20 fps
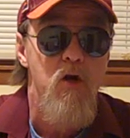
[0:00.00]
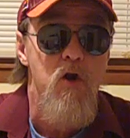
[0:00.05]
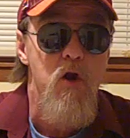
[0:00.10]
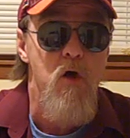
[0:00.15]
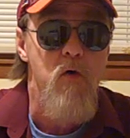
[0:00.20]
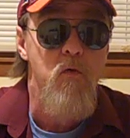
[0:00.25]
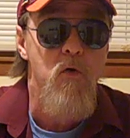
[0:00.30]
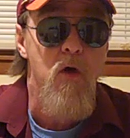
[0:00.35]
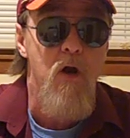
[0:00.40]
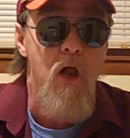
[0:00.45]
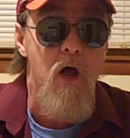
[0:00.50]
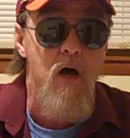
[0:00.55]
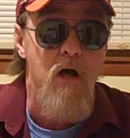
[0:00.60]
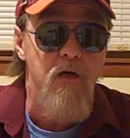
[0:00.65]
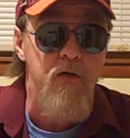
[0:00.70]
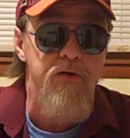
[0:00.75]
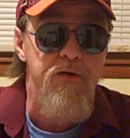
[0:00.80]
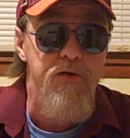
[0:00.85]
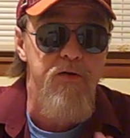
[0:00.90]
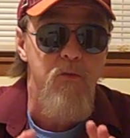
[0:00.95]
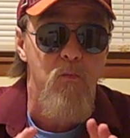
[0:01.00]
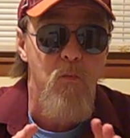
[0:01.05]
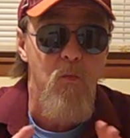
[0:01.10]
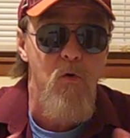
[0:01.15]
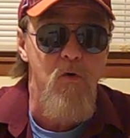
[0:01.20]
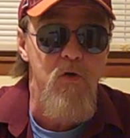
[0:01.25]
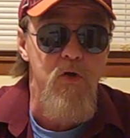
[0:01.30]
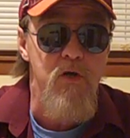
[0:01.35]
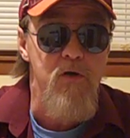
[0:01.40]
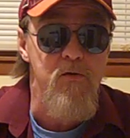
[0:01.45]
No Glocks
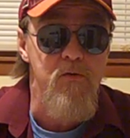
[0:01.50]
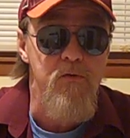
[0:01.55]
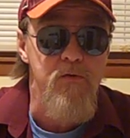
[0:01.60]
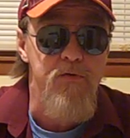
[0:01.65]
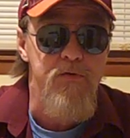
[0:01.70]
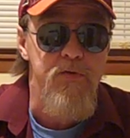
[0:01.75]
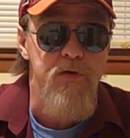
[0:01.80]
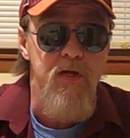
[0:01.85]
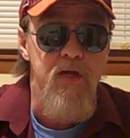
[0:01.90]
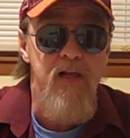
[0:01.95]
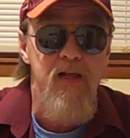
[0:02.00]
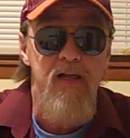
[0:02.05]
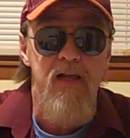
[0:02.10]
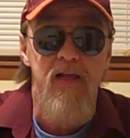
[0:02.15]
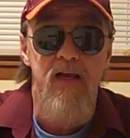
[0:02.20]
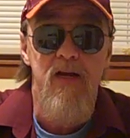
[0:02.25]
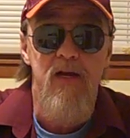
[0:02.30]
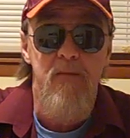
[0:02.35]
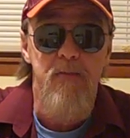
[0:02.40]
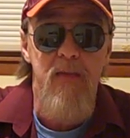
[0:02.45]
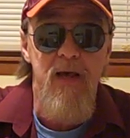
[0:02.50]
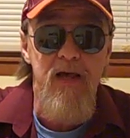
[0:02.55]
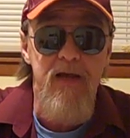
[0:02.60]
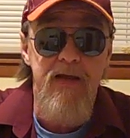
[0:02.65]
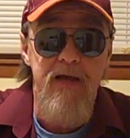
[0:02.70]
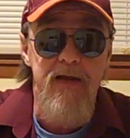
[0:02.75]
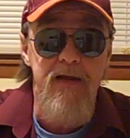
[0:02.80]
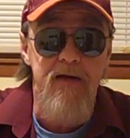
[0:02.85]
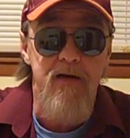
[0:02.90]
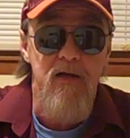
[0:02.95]
were used in the
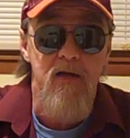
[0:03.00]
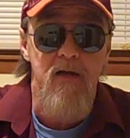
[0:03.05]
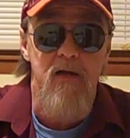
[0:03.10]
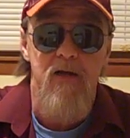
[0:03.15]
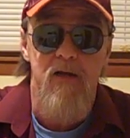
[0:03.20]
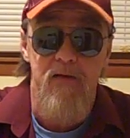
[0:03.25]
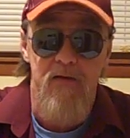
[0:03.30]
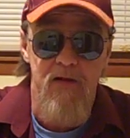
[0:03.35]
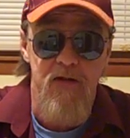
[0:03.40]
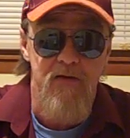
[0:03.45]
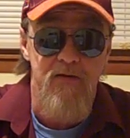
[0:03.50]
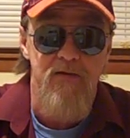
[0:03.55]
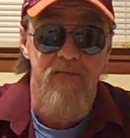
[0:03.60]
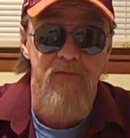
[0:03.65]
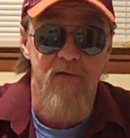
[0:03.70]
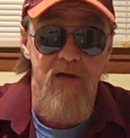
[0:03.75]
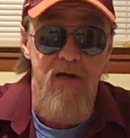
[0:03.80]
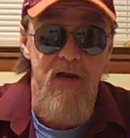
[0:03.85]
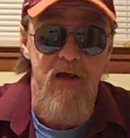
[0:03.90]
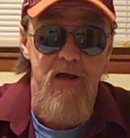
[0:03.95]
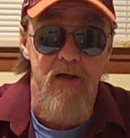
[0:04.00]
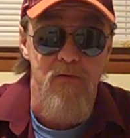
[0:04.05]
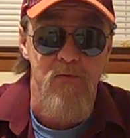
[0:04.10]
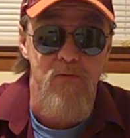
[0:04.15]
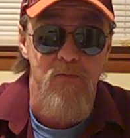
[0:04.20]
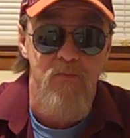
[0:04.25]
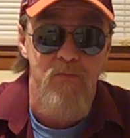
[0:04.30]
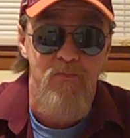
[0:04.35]
making of this video.